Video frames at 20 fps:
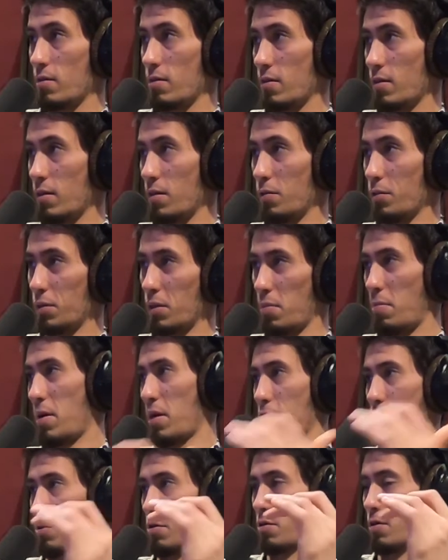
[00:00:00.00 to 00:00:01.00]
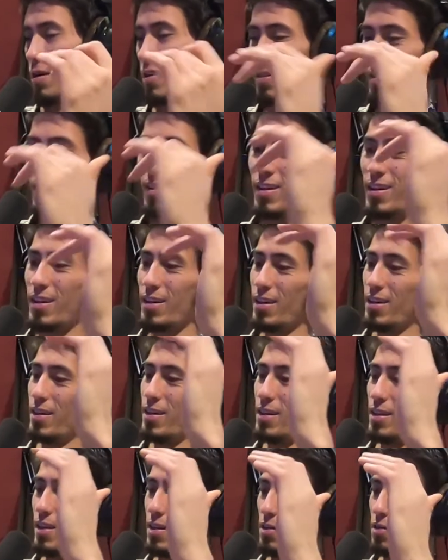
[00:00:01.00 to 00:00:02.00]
with the picture that